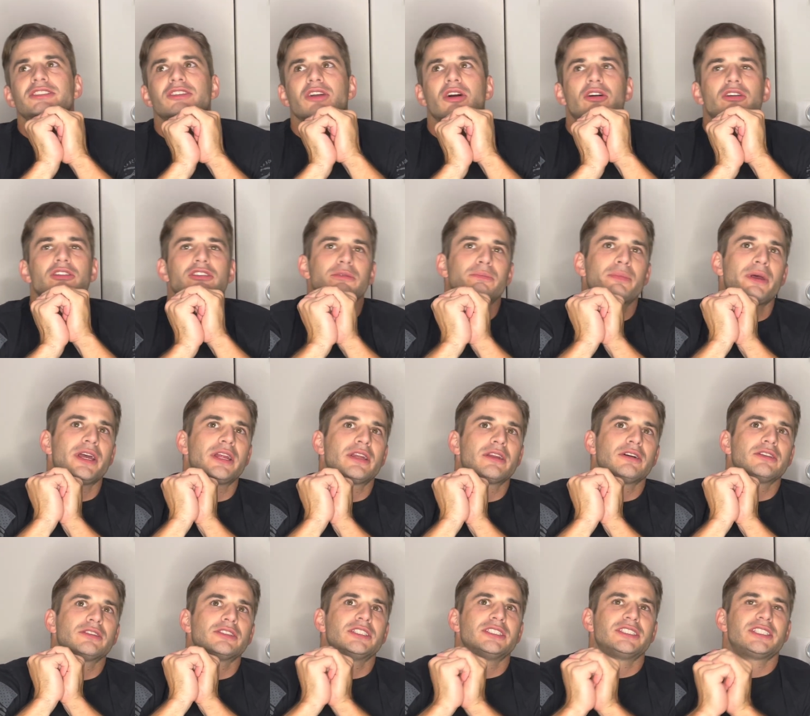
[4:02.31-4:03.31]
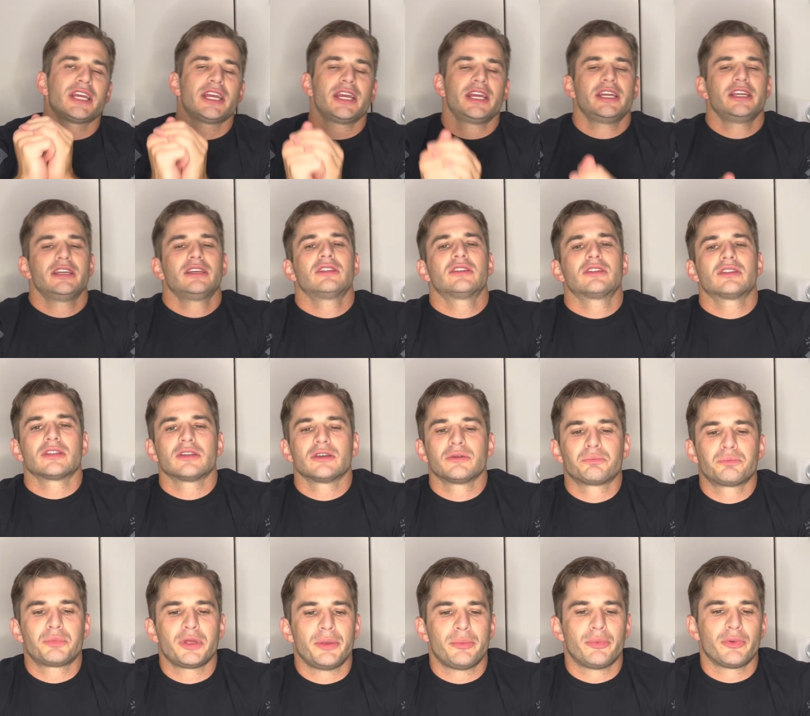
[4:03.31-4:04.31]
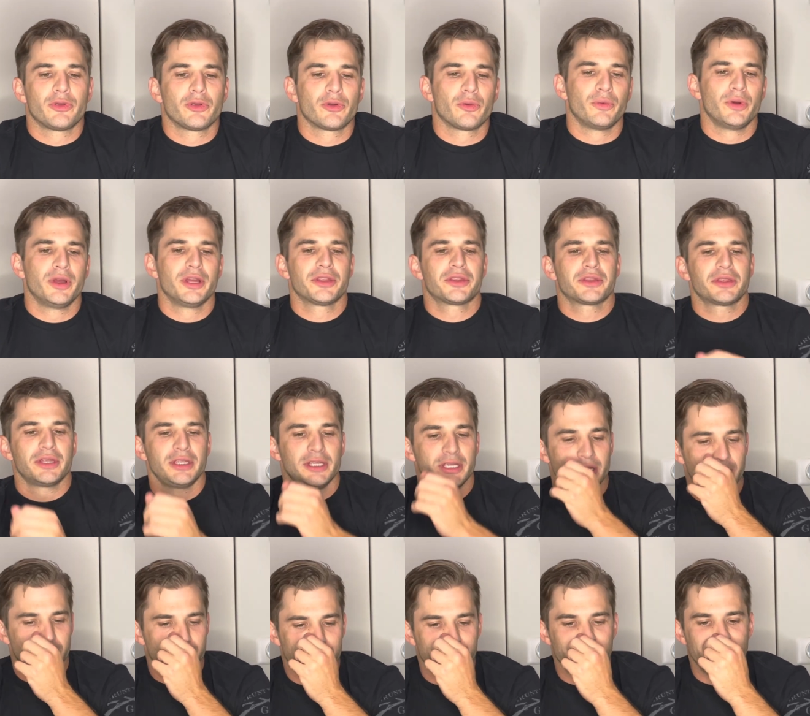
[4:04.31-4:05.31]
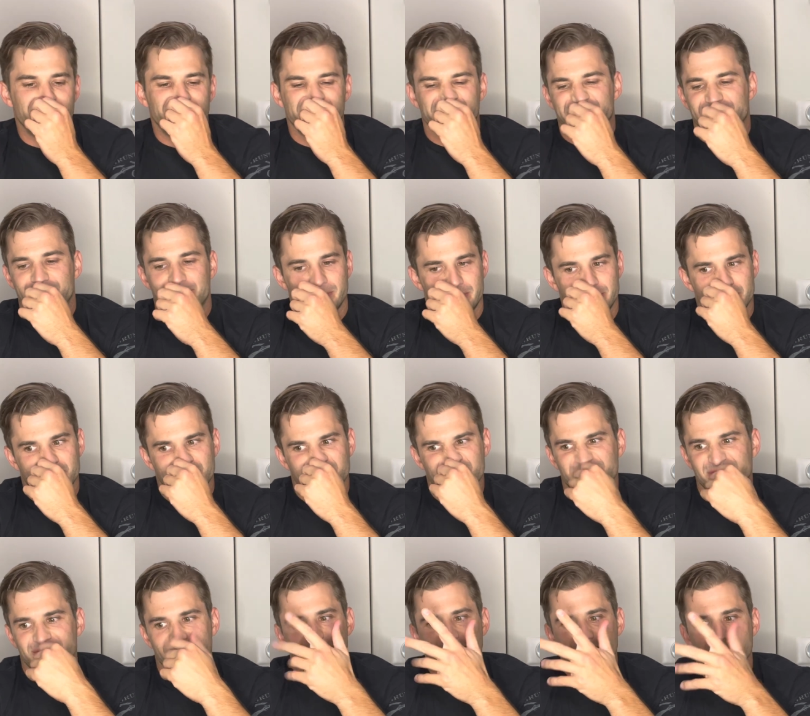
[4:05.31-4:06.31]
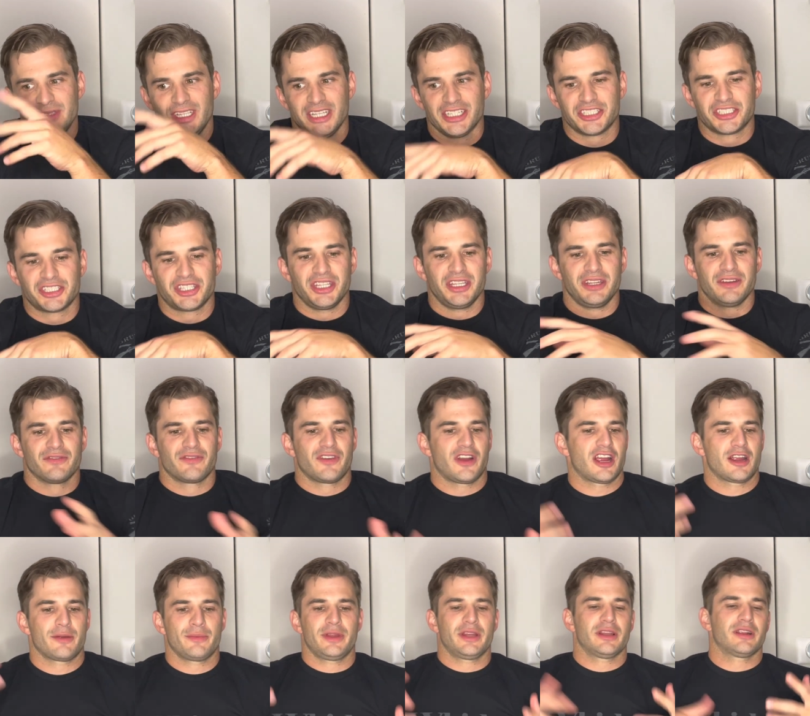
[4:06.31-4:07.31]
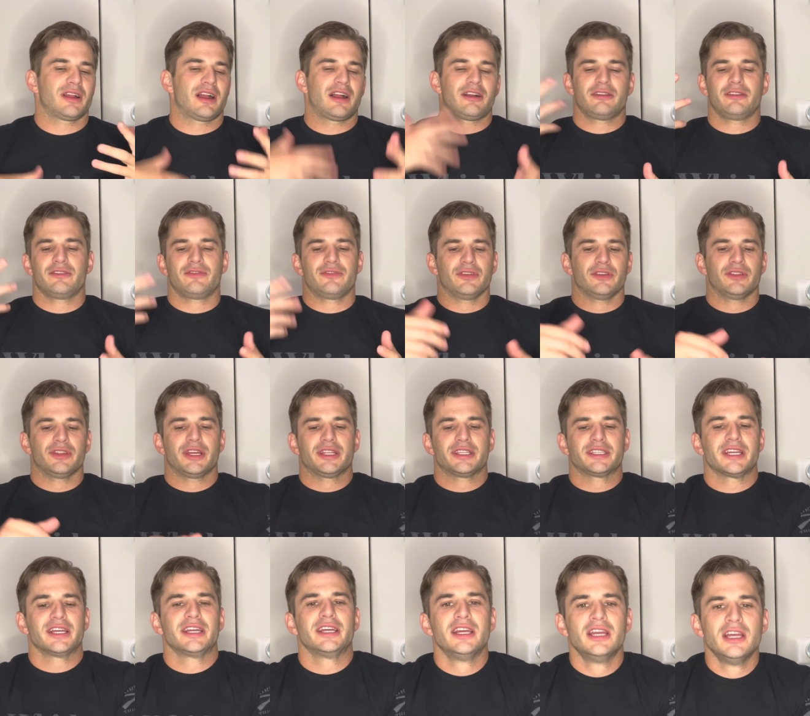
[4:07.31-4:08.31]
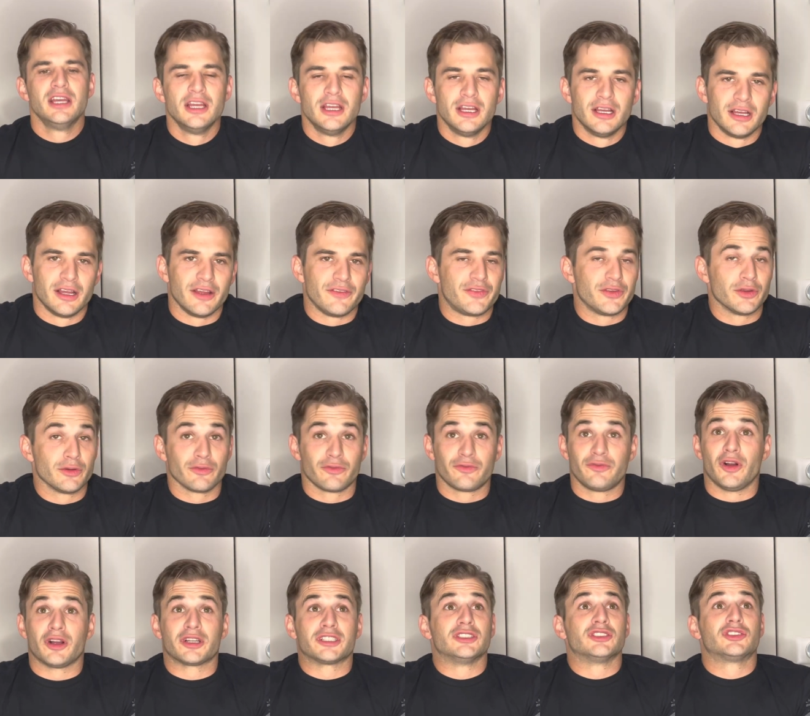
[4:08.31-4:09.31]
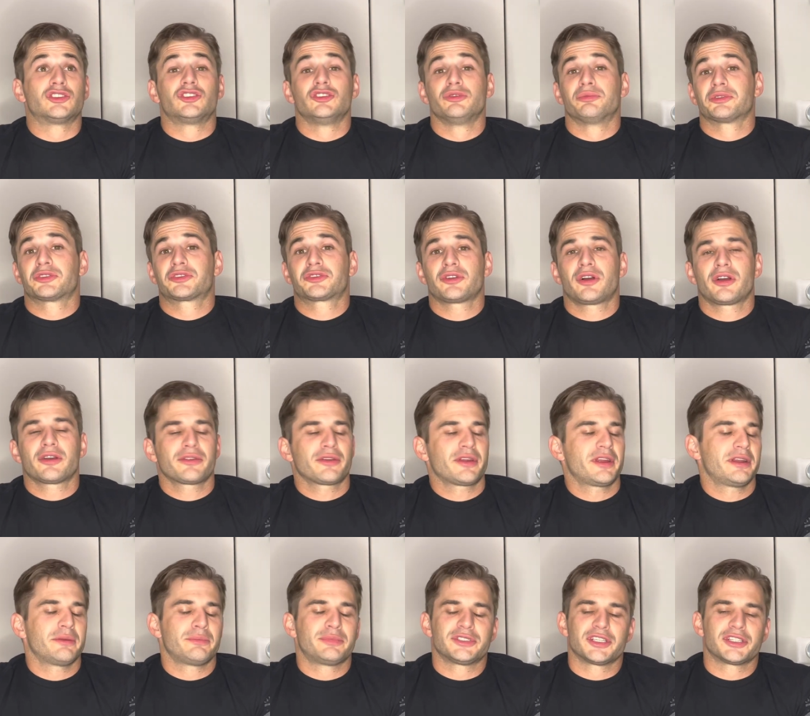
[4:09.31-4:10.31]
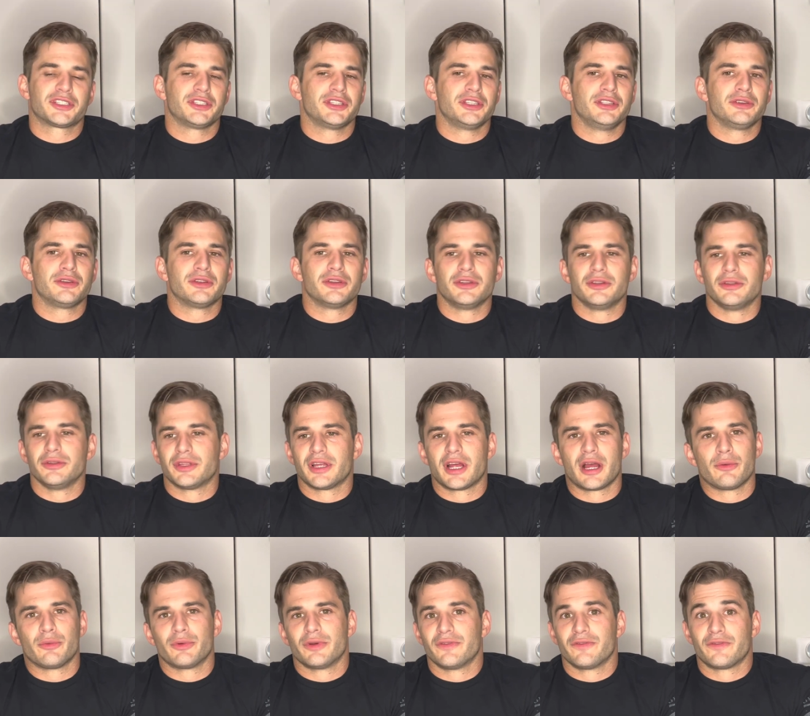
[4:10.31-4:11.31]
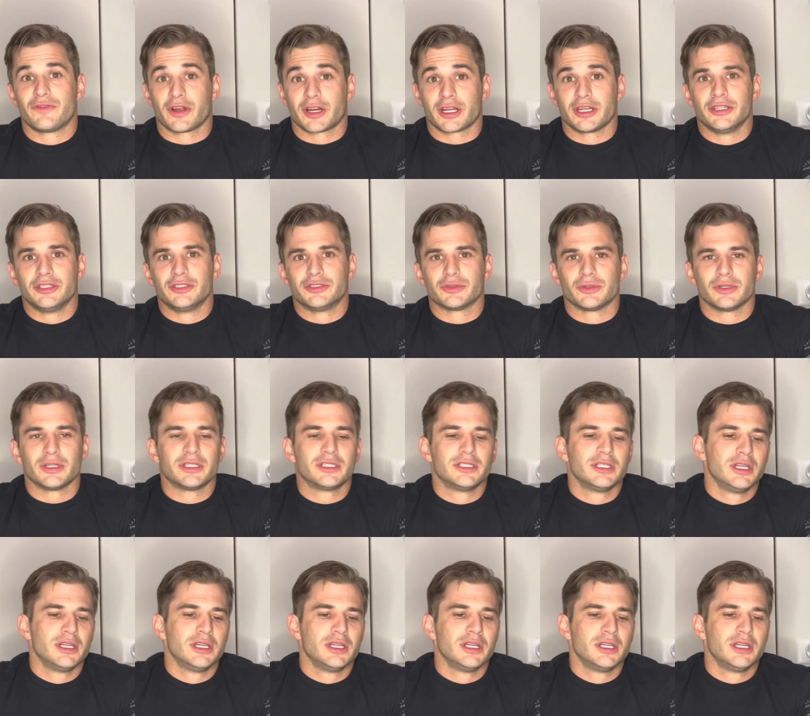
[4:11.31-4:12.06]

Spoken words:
all depend on the day, the people you're with, just the environment of how you feel that day. If you're fucking super strong, they're in a position that you can do that I wouldn't fucking enjoy.